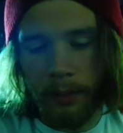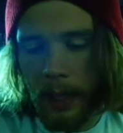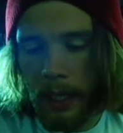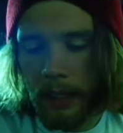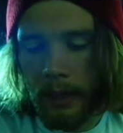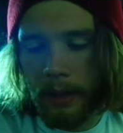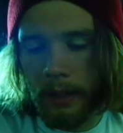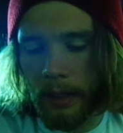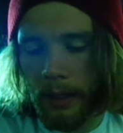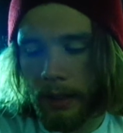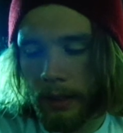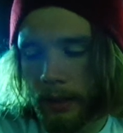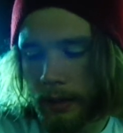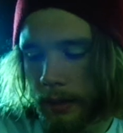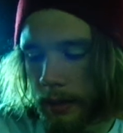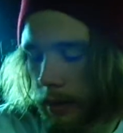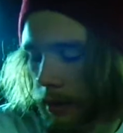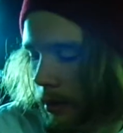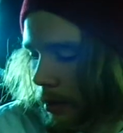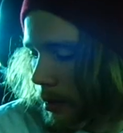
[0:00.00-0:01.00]
my
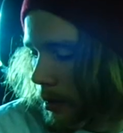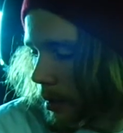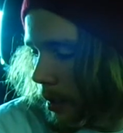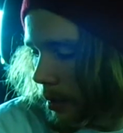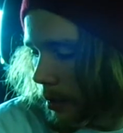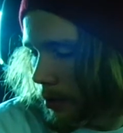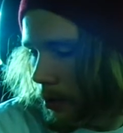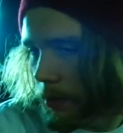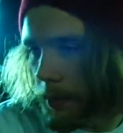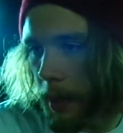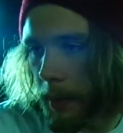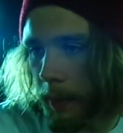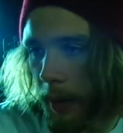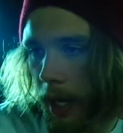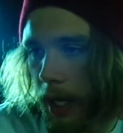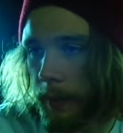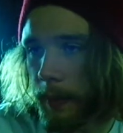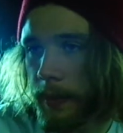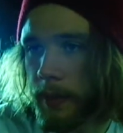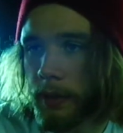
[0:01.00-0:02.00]
things. They stole my
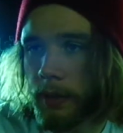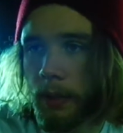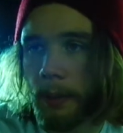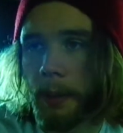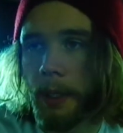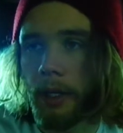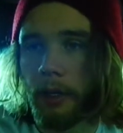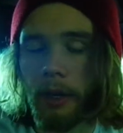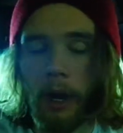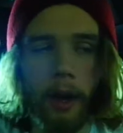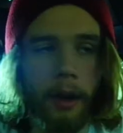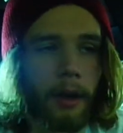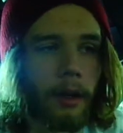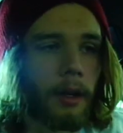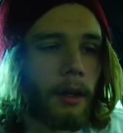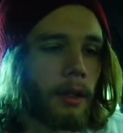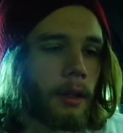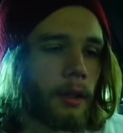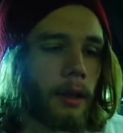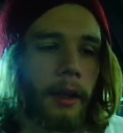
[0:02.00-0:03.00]
pipe. They stole my
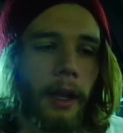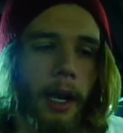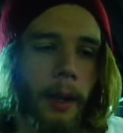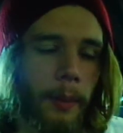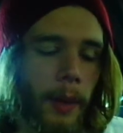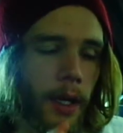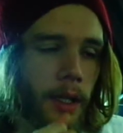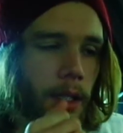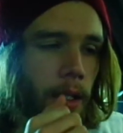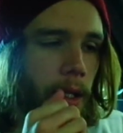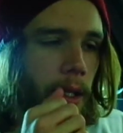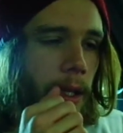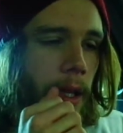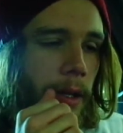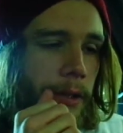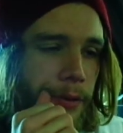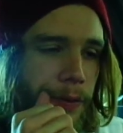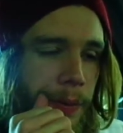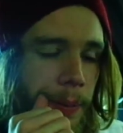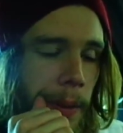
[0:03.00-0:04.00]
grinder. That I made clear that
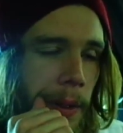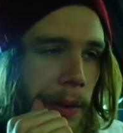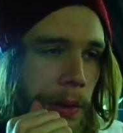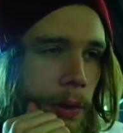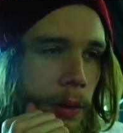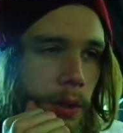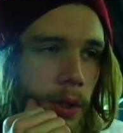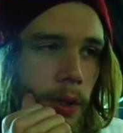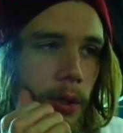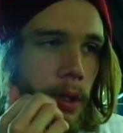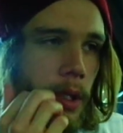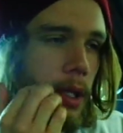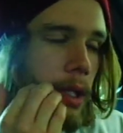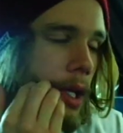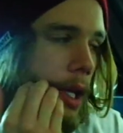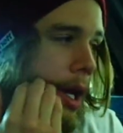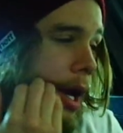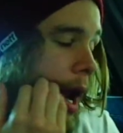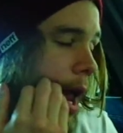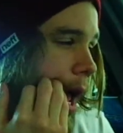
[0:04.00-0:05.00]
was for medical uses.
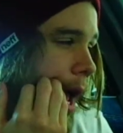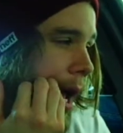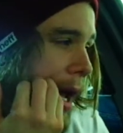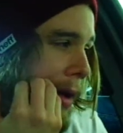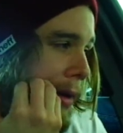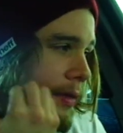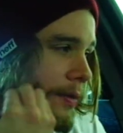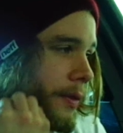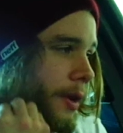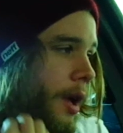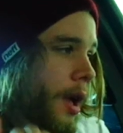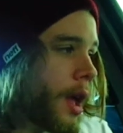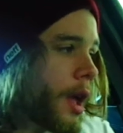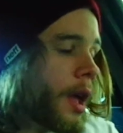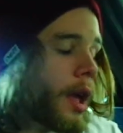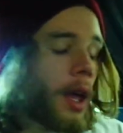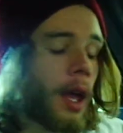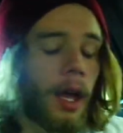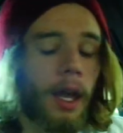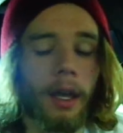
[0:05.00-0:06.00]
They did not have
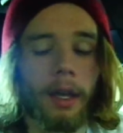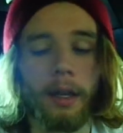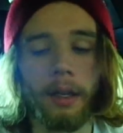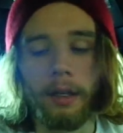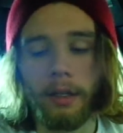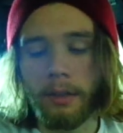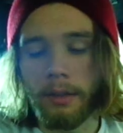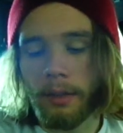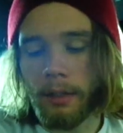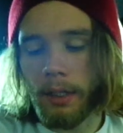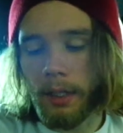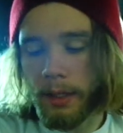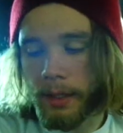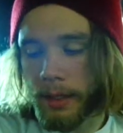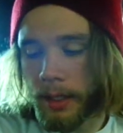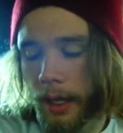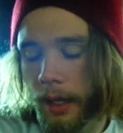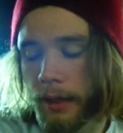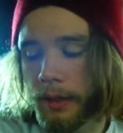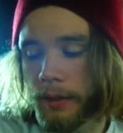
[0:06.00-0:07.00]
a
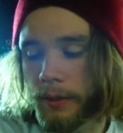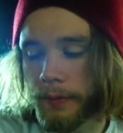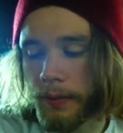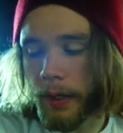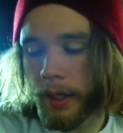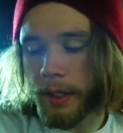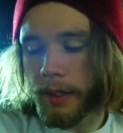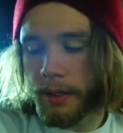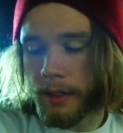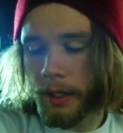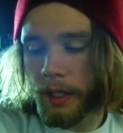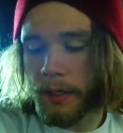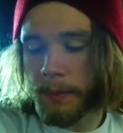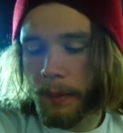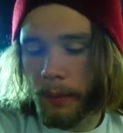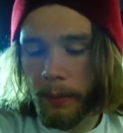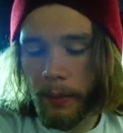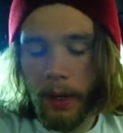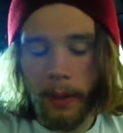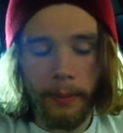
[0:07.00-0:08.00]
consent to fucking search my
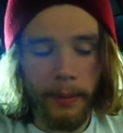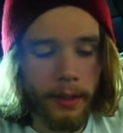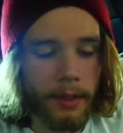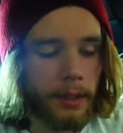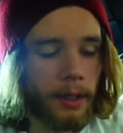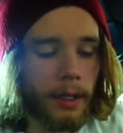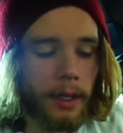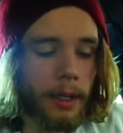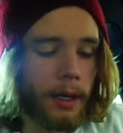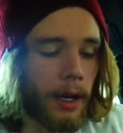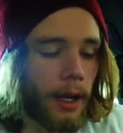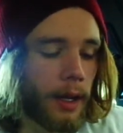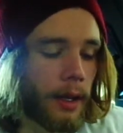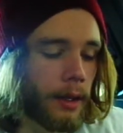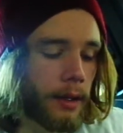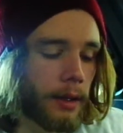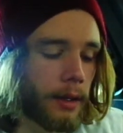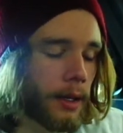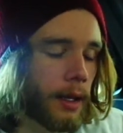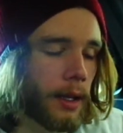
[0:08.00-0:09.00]
premise. They did
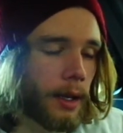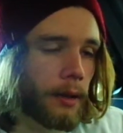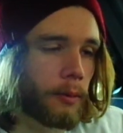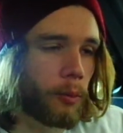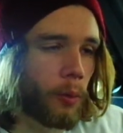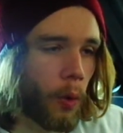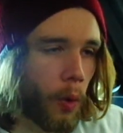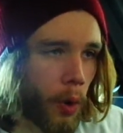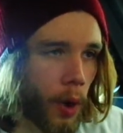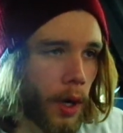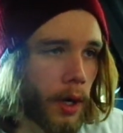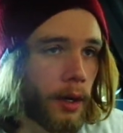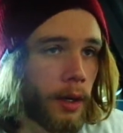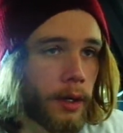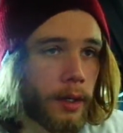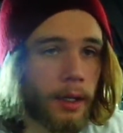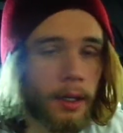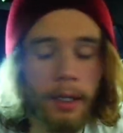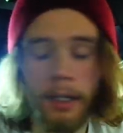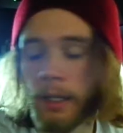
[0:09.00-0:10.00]
not get a warrant.
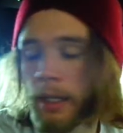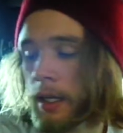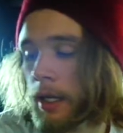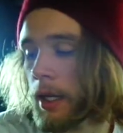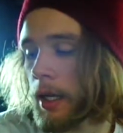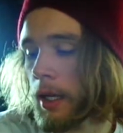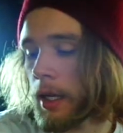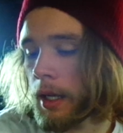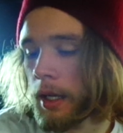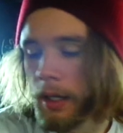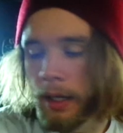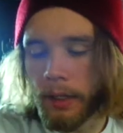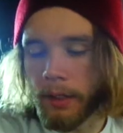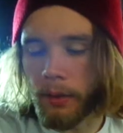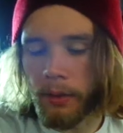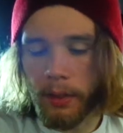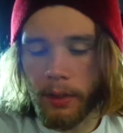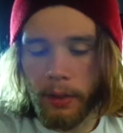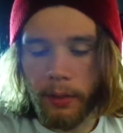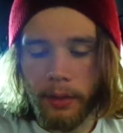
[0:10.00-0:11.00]
It
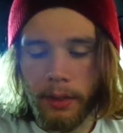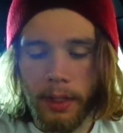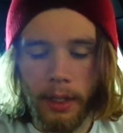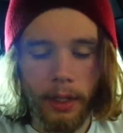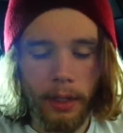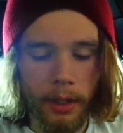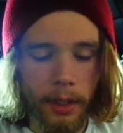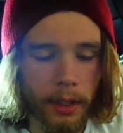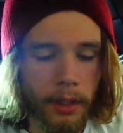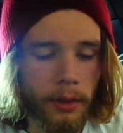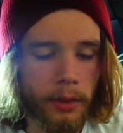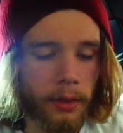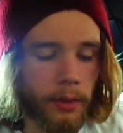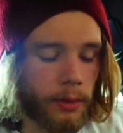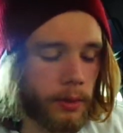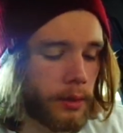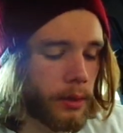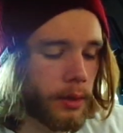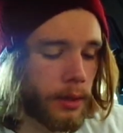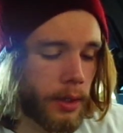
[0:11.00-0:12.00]
was, so it was an
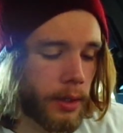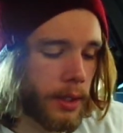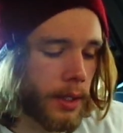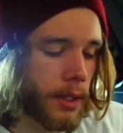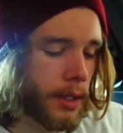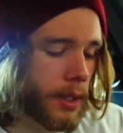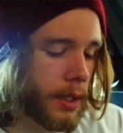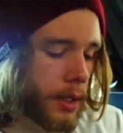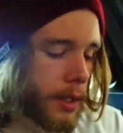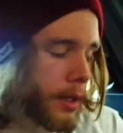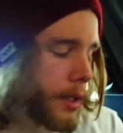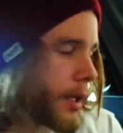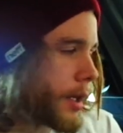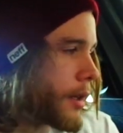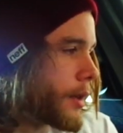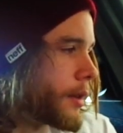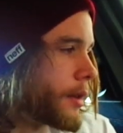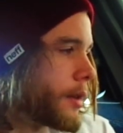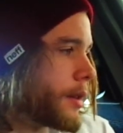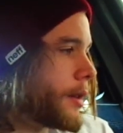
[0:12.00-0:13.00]
illegal search and seizure.
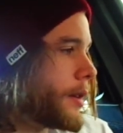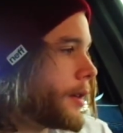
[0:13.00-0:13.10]
and